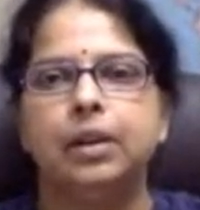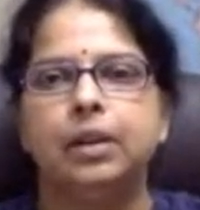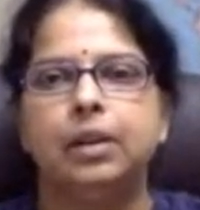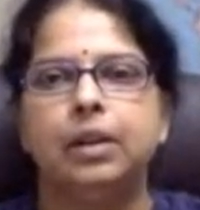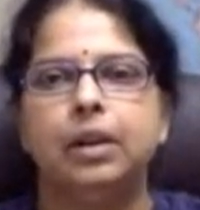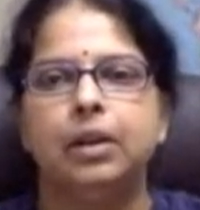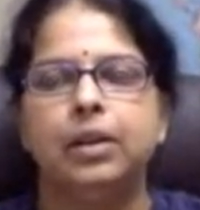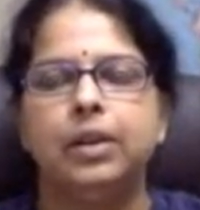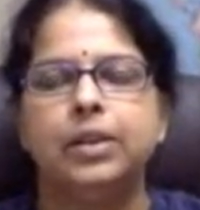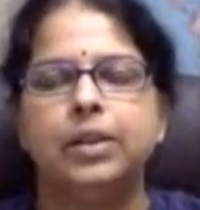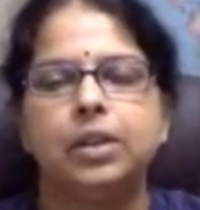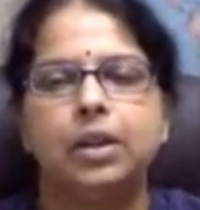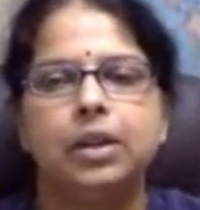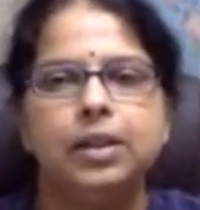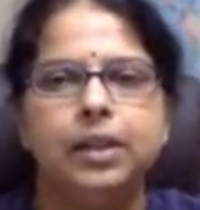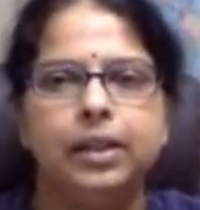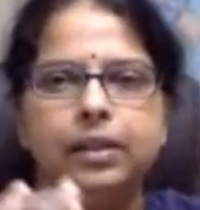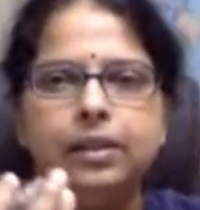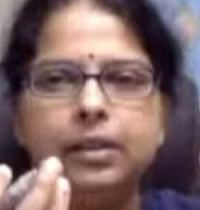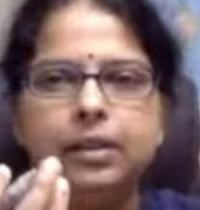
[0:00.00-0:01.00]
Now, it's
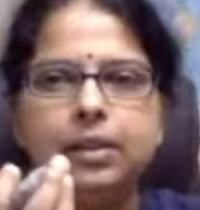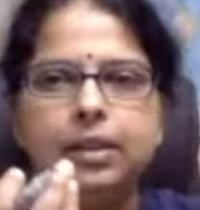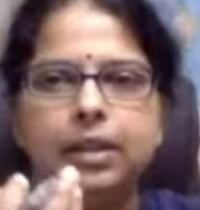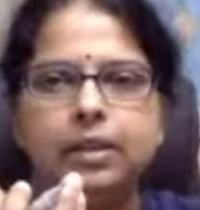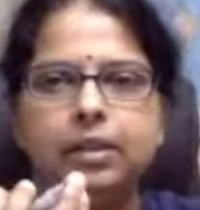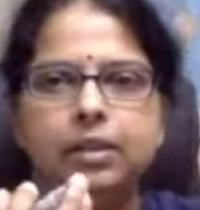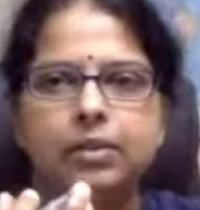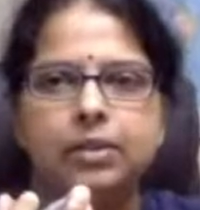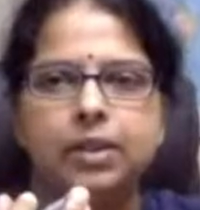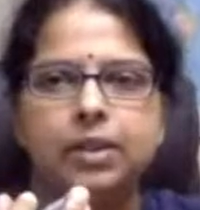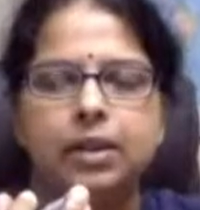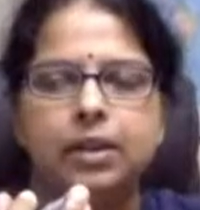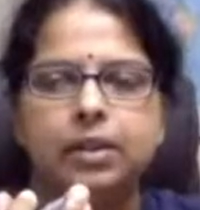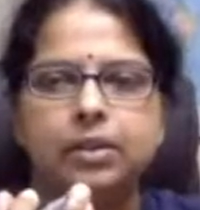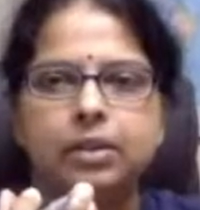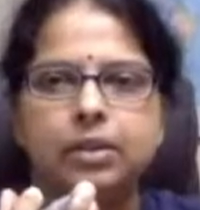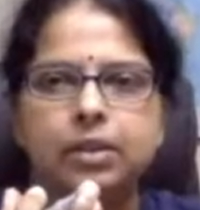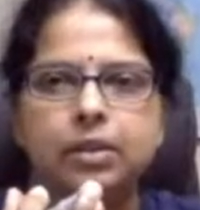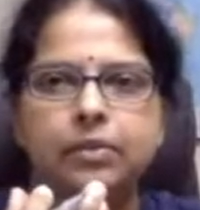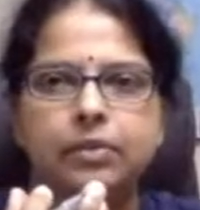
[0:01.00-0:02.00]
not that the 10,000
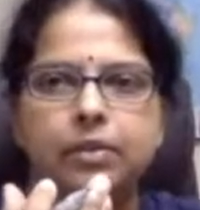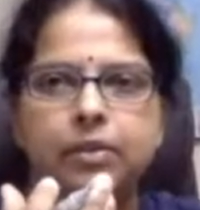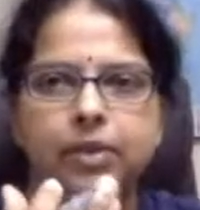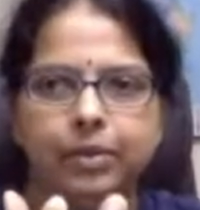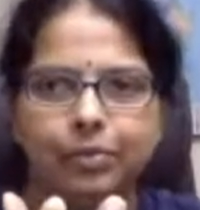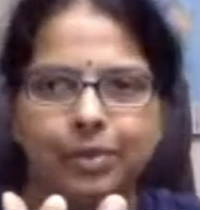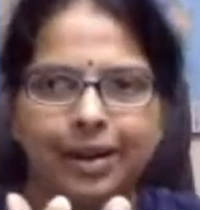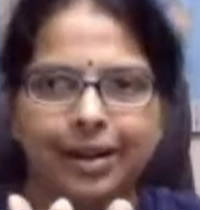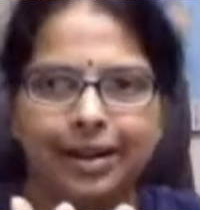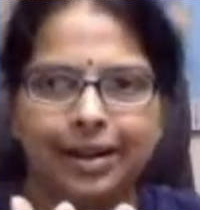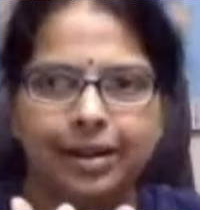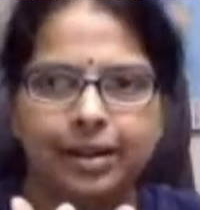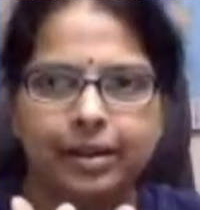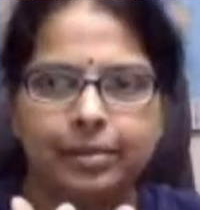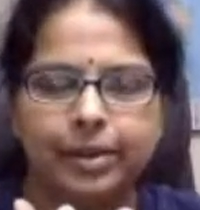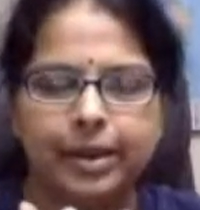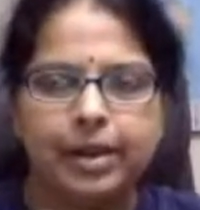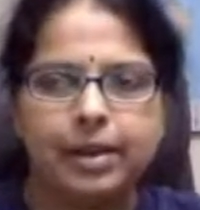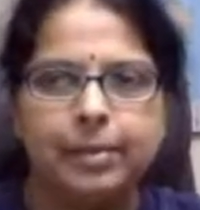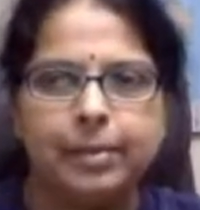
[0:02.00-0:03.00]
electrons are found in one atom, right?